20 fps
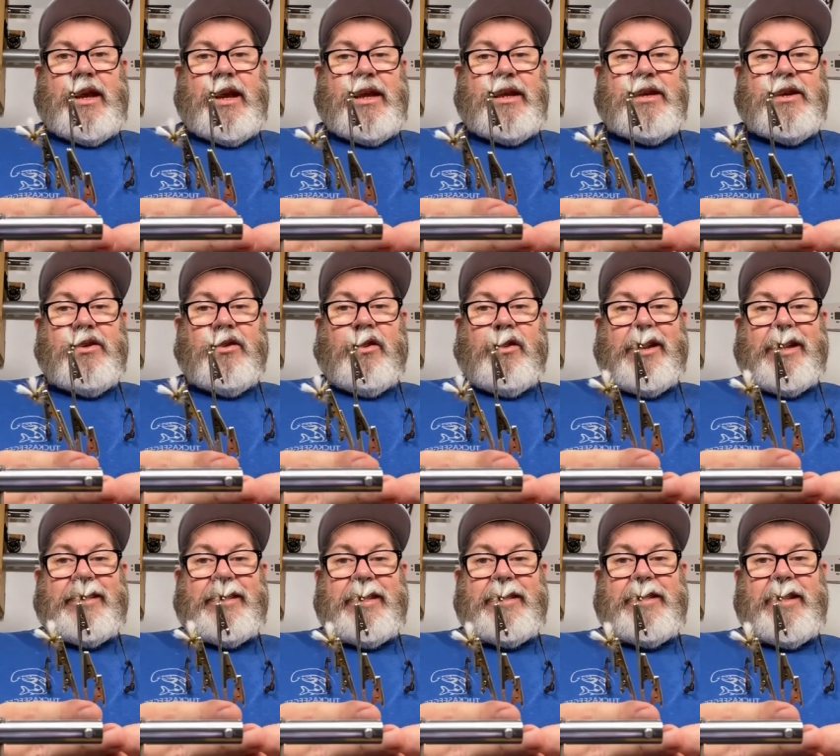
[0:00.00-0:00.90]
And you
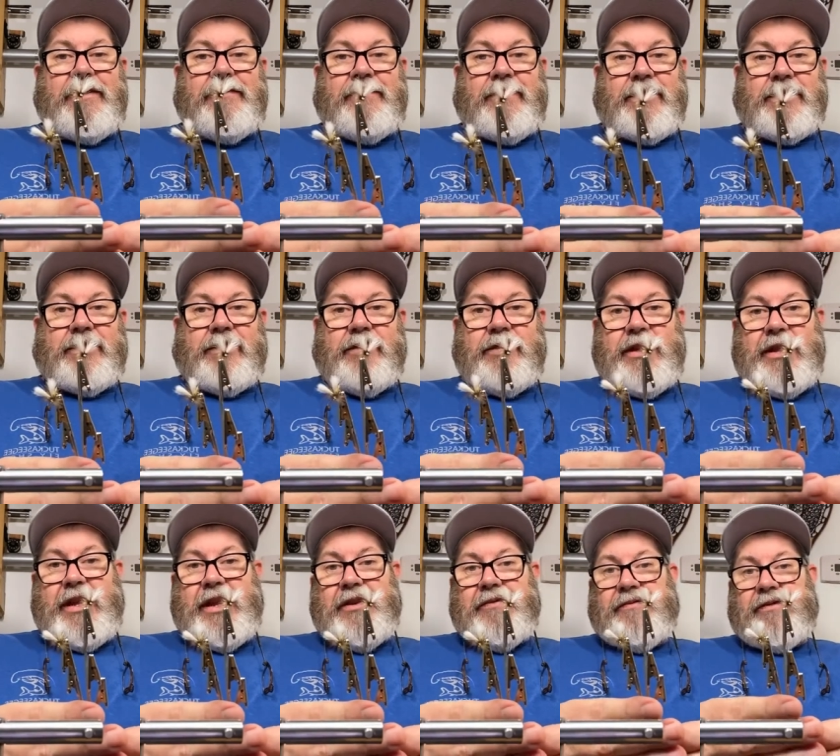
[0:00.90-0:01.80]
look at the difference,
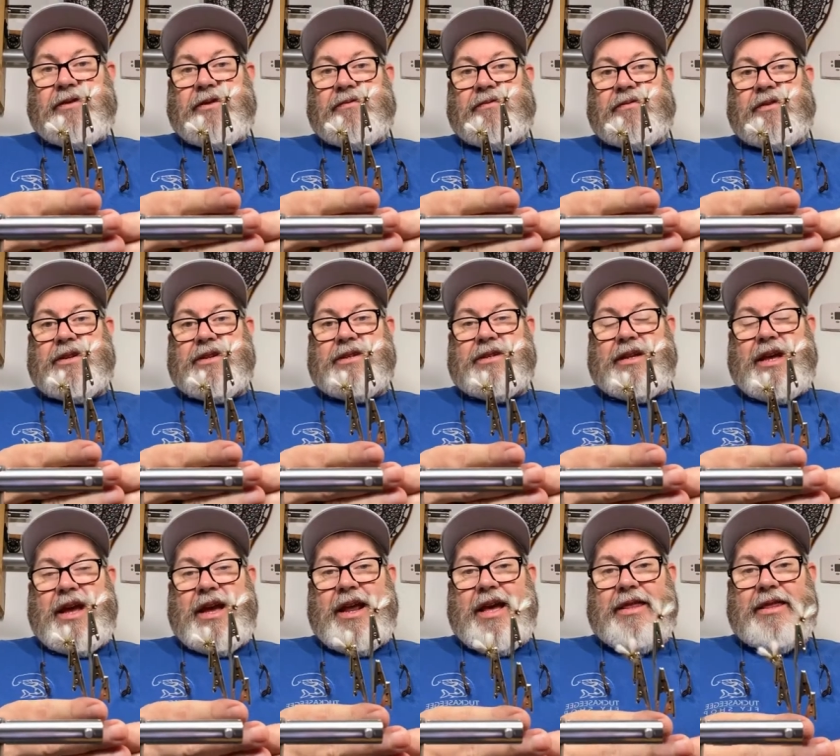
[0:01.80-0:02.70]
looking at it from the front
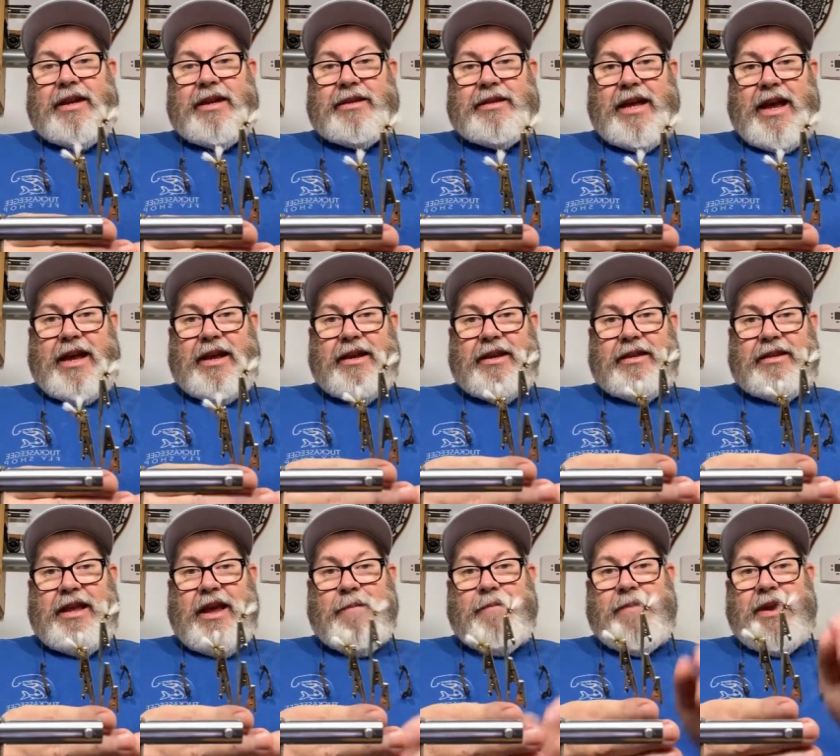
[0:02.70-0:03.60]
side. I think that
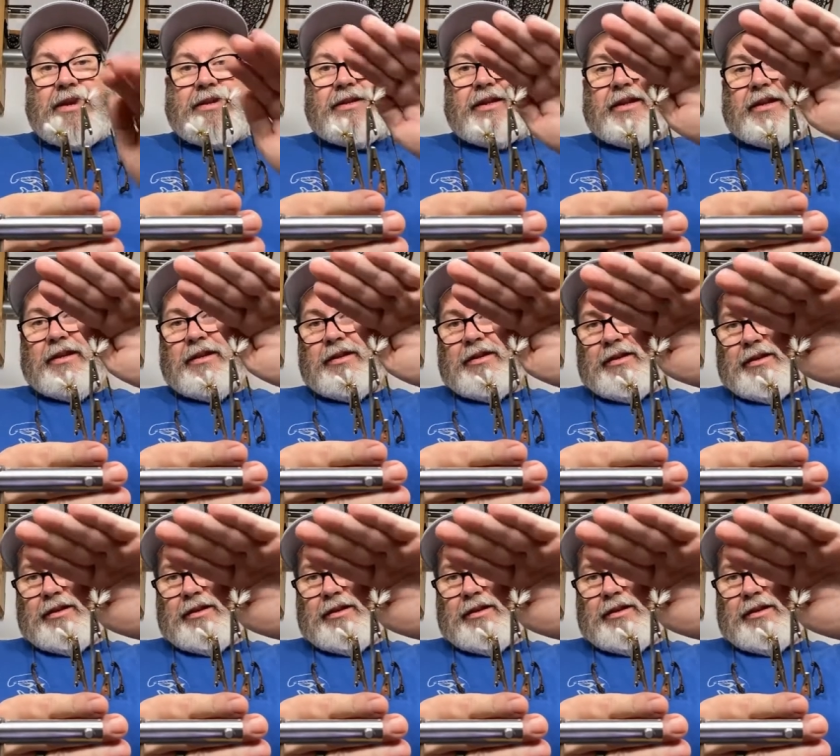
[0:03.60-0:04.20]
makes it